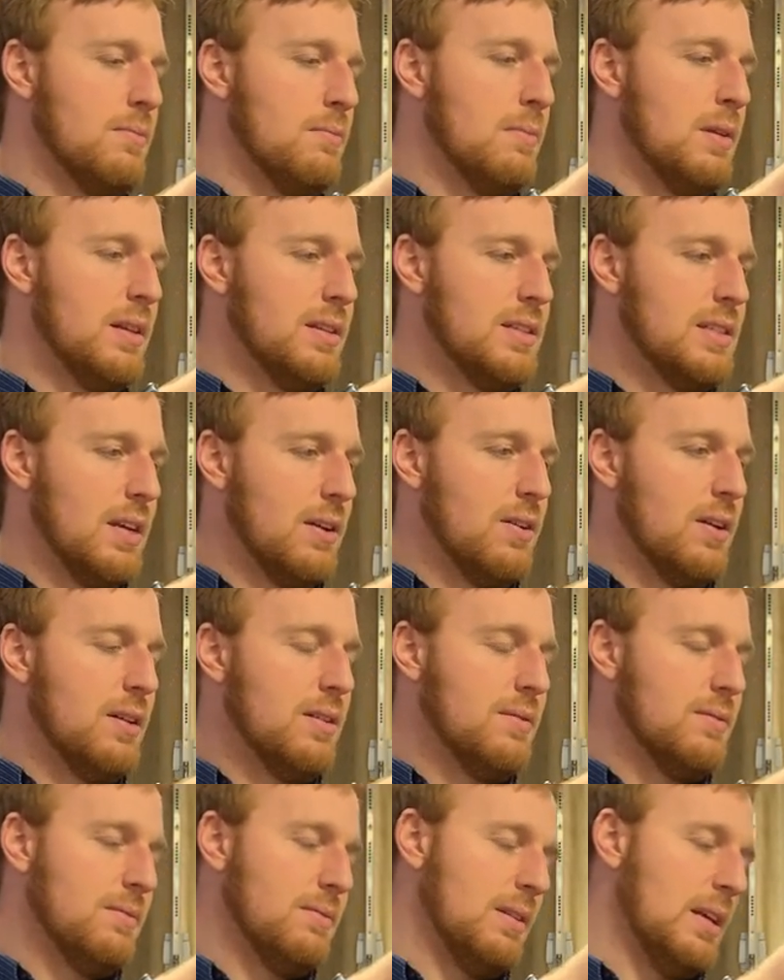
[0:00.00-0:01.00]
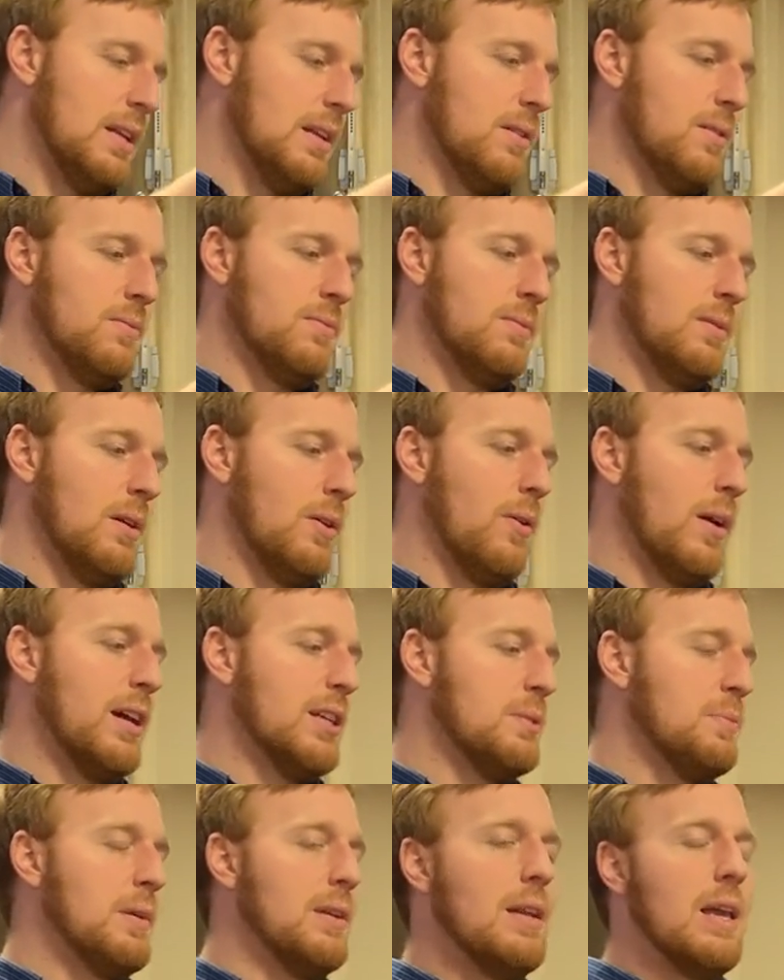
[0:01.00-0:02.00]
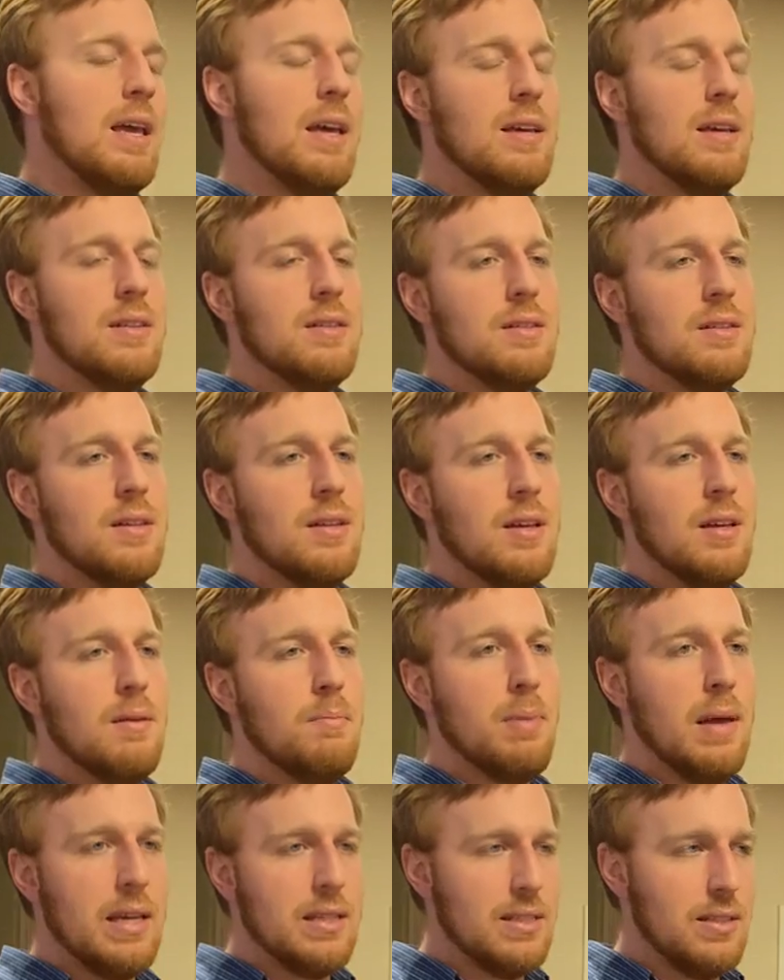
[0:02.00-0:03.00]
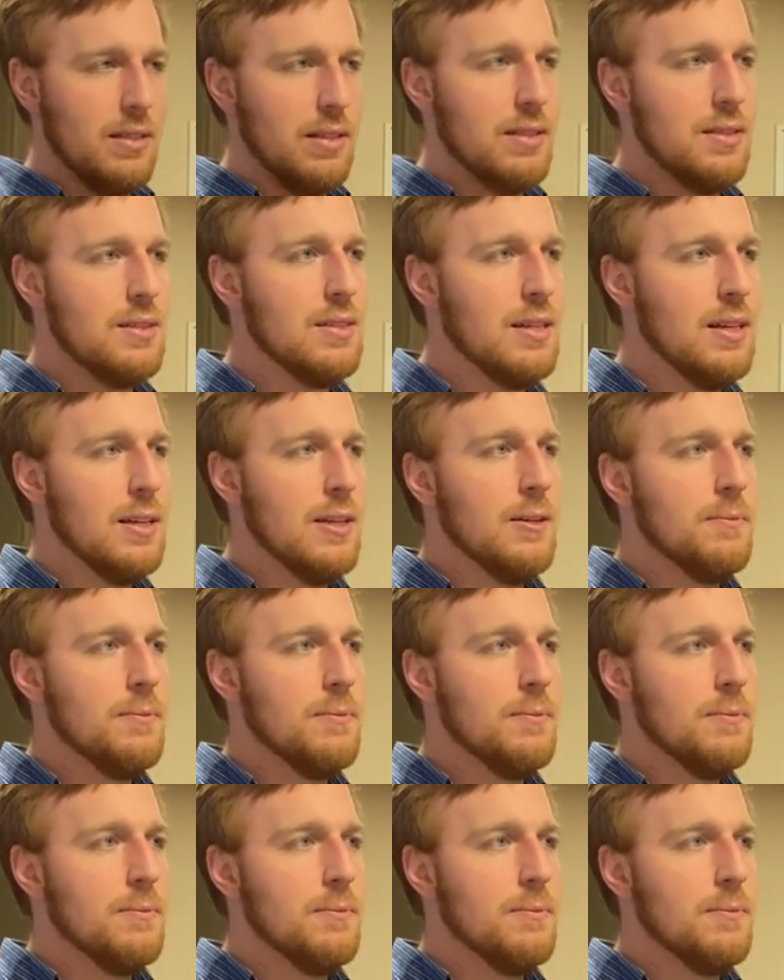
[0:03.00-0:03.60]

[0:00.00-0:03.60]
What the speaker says: military, you know, harassment, and pestilence.